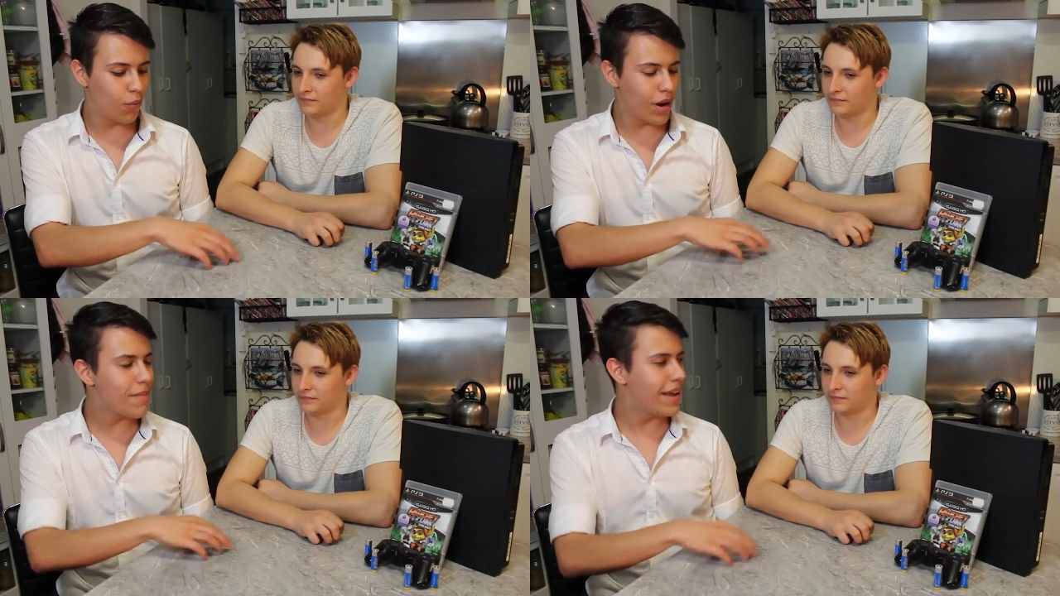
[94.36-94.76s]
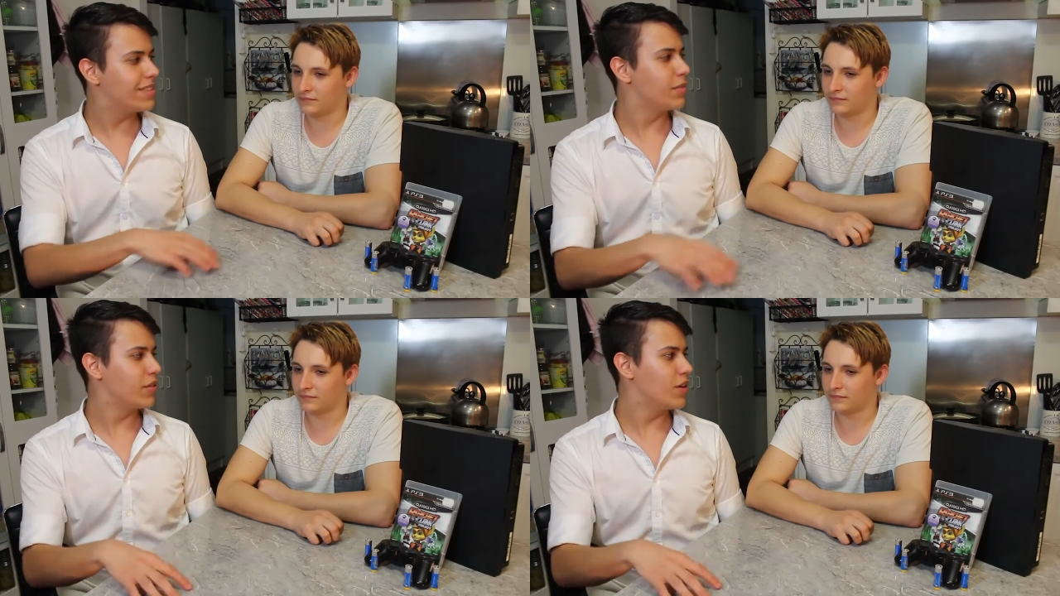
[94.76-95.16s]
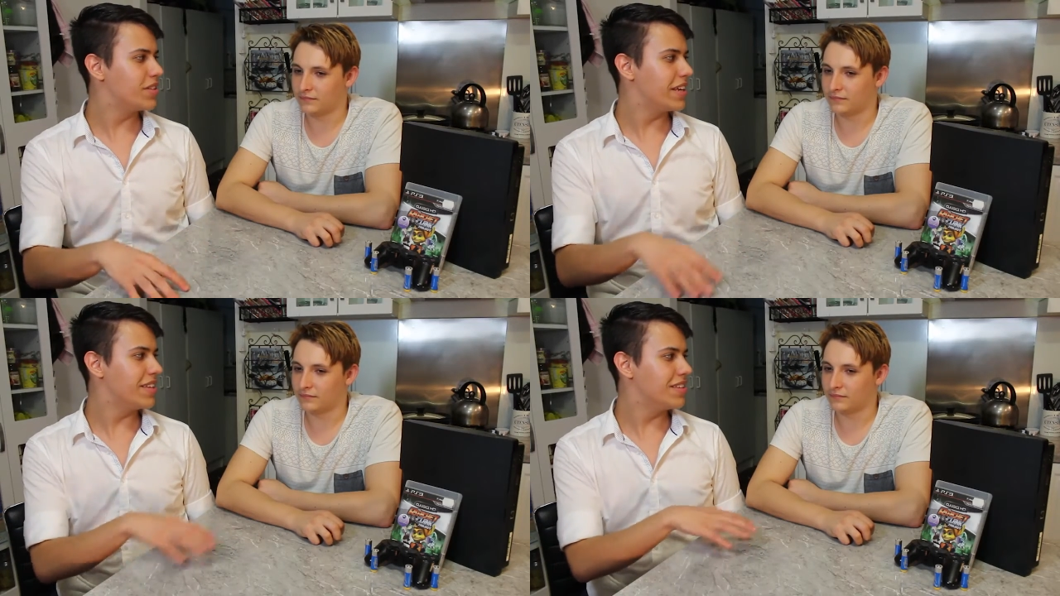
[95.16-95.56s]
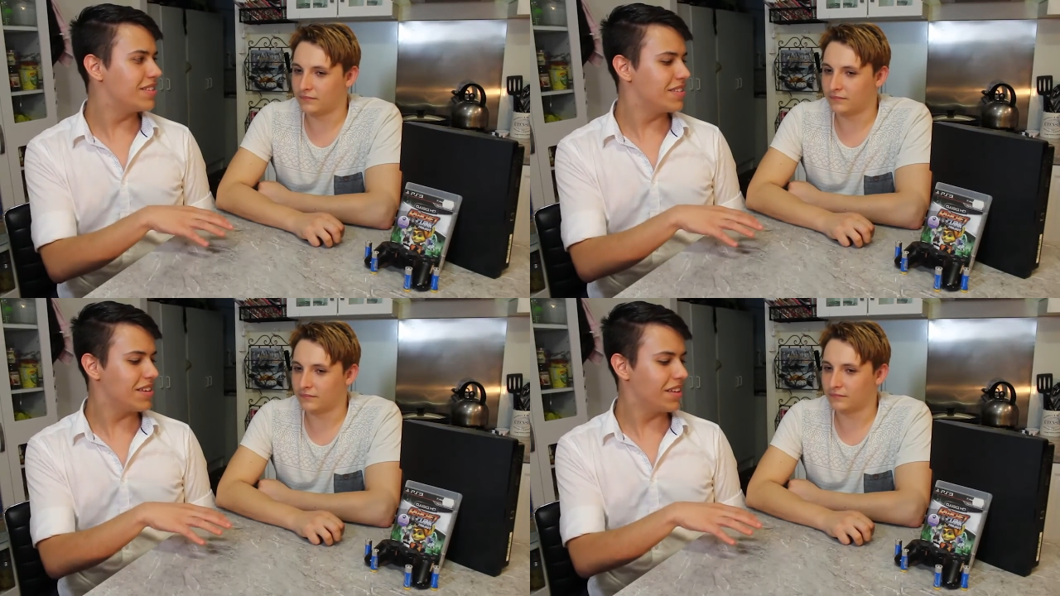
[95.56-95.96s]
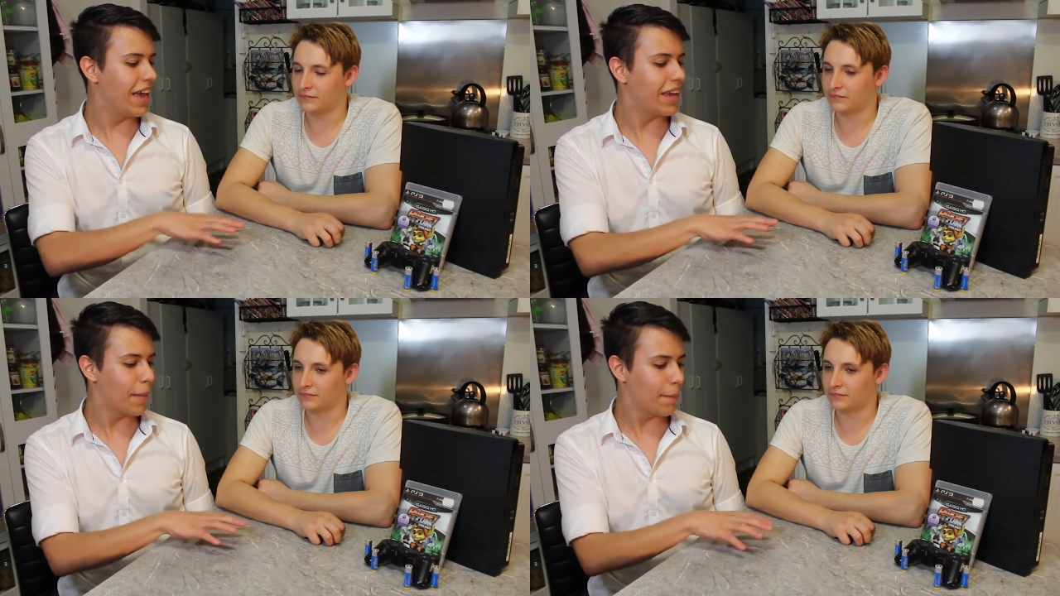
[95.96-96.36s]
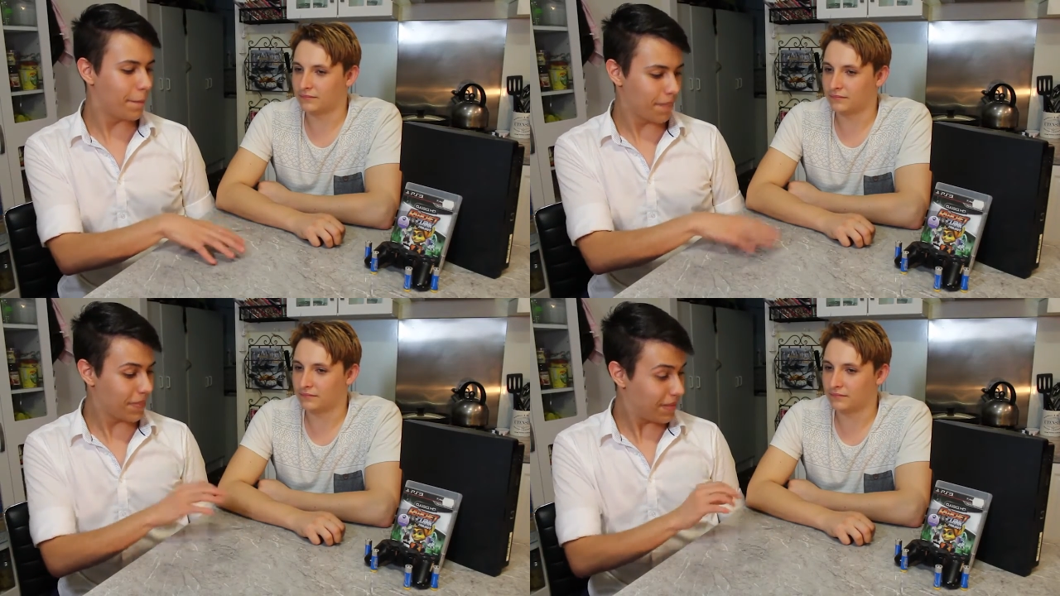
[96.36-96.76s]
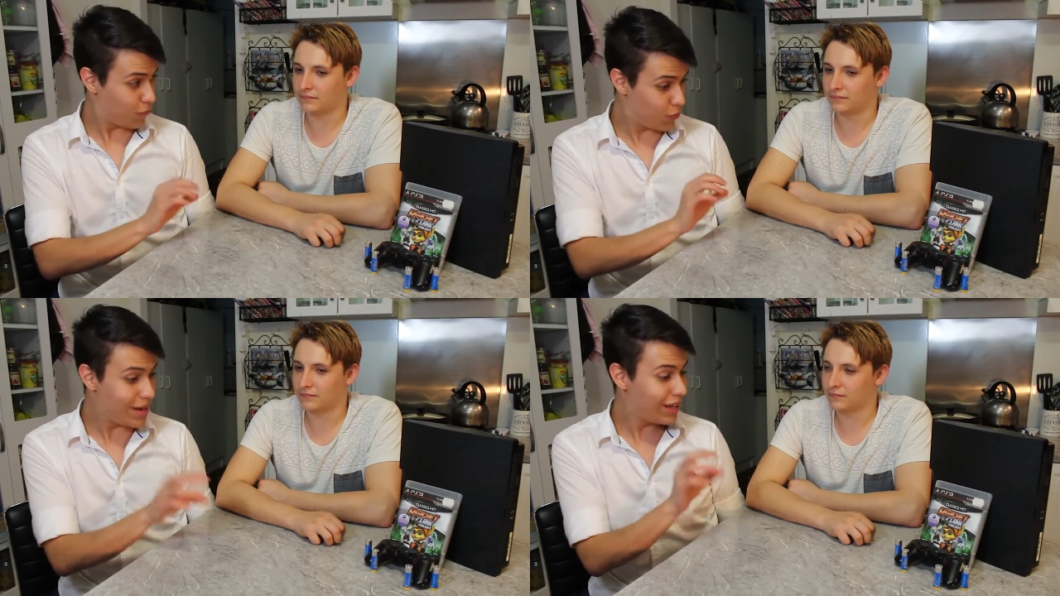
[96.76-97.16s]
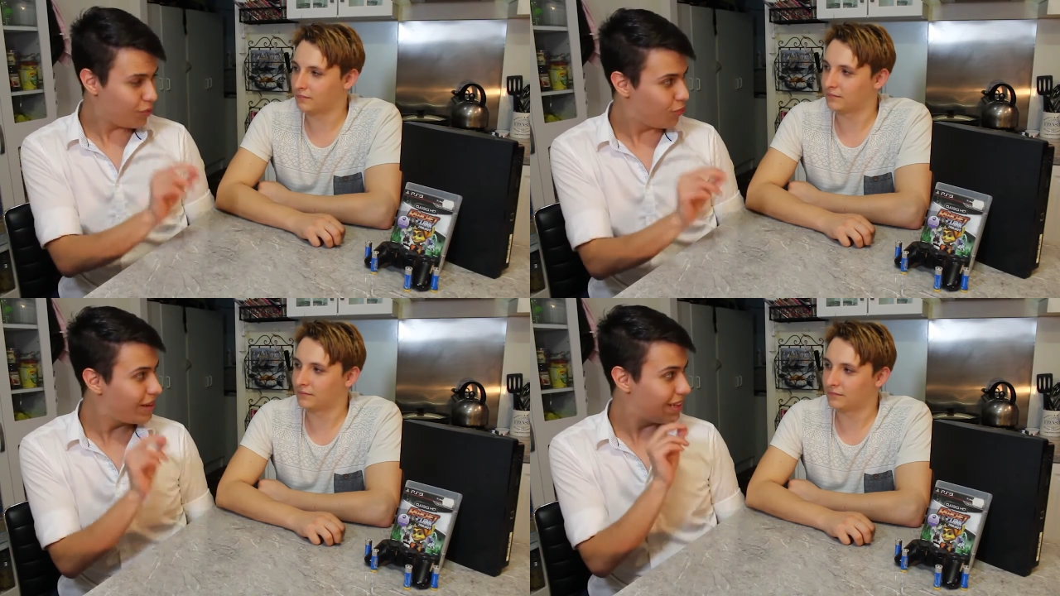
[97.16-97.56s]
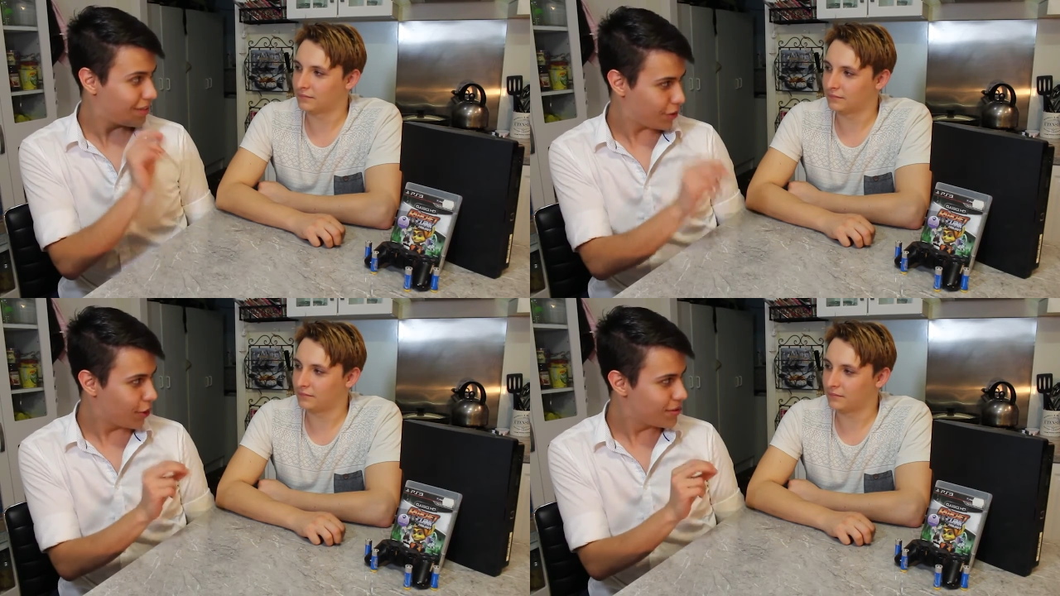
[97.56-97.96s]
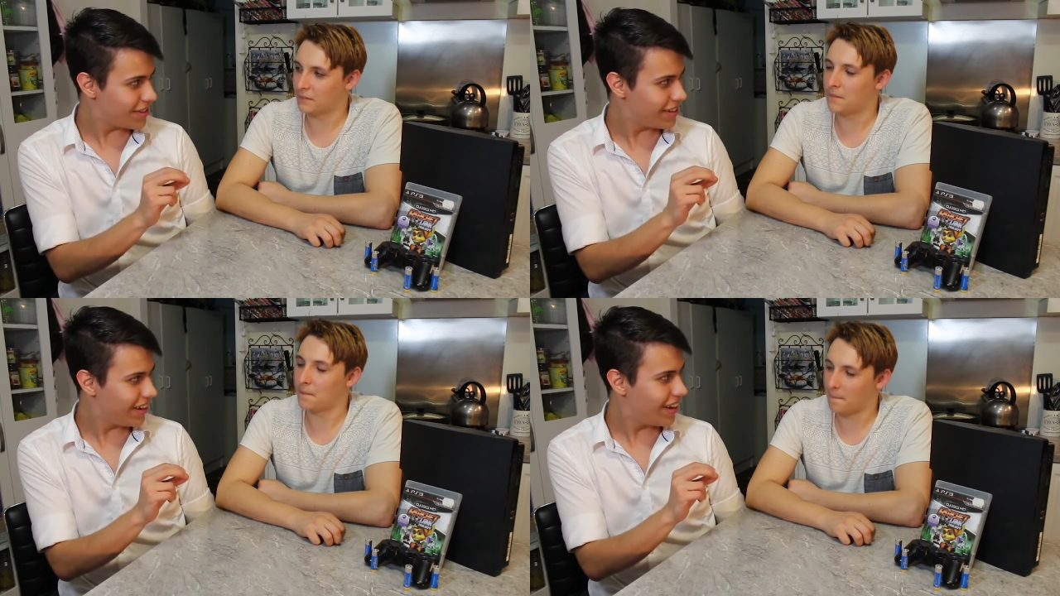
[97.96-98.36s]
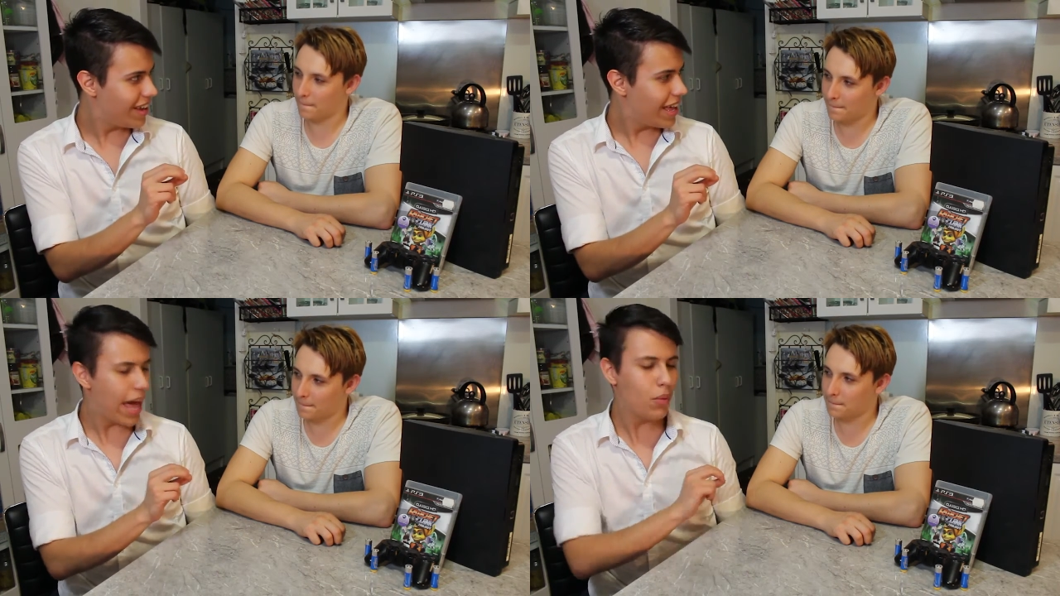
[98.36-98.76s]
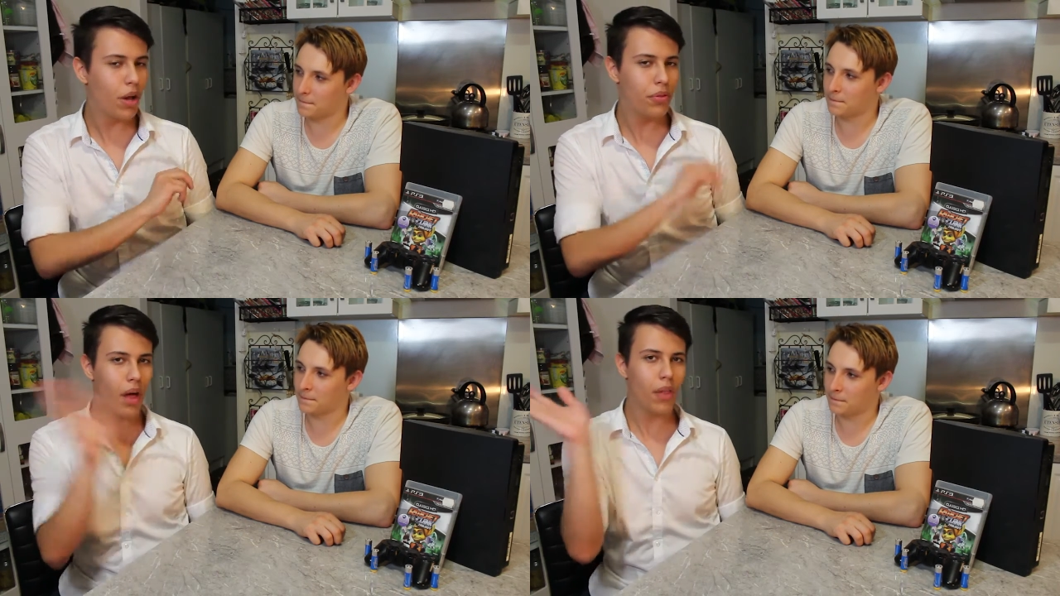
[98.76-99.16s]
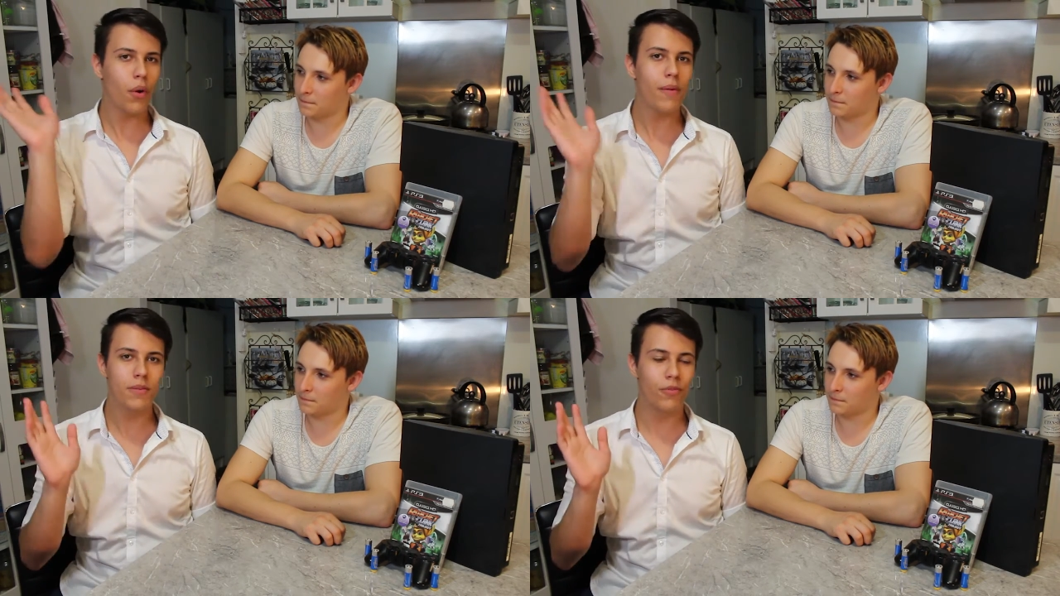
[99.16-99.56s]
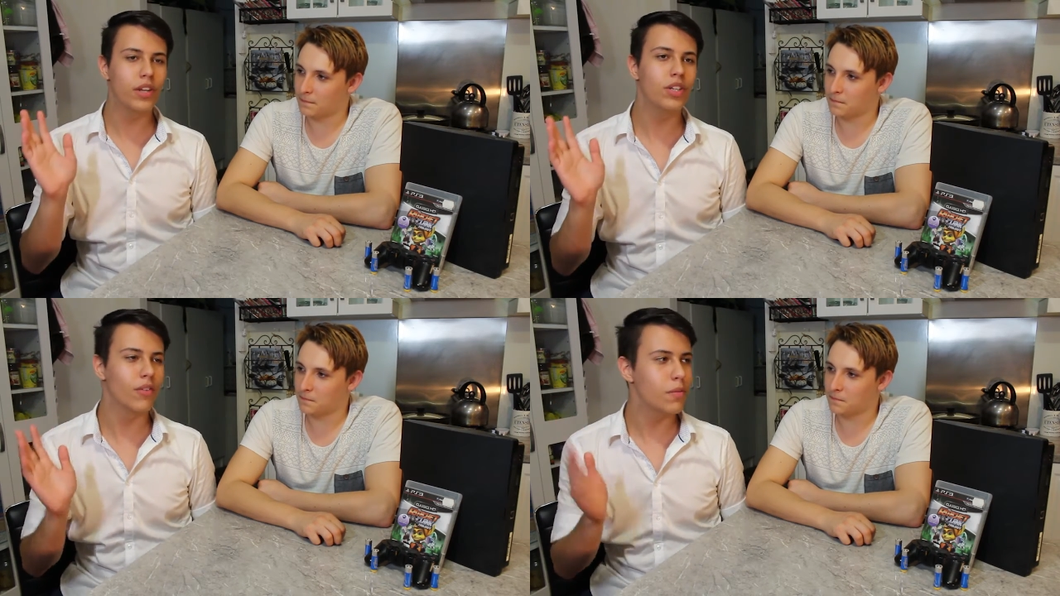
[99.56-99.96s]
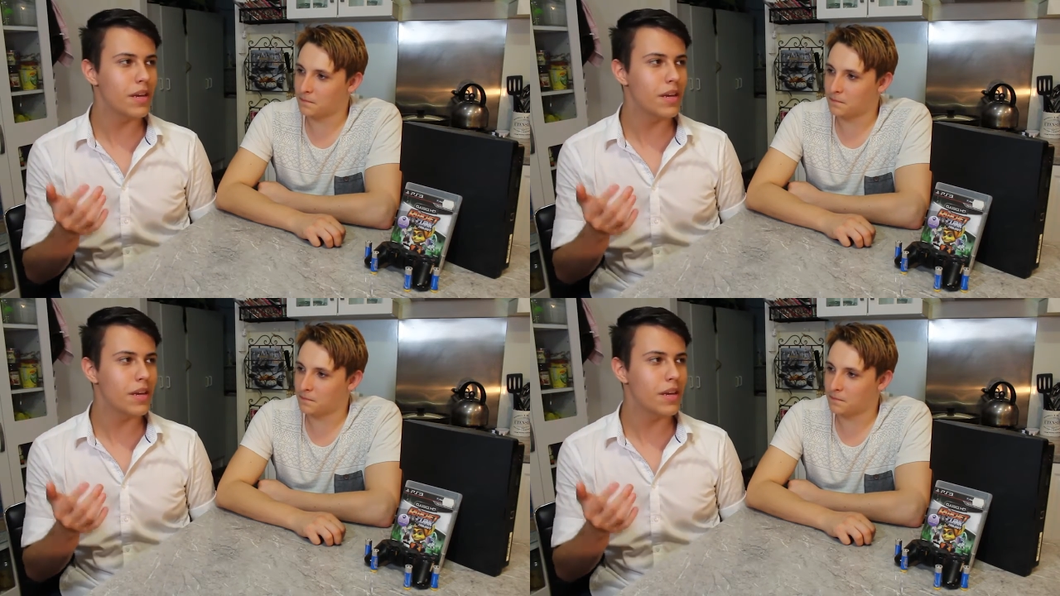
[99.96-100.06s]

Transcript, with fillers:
Speaker 1: remade some of those scenes like really, really closely. And I'll, I'll throw up some footage of it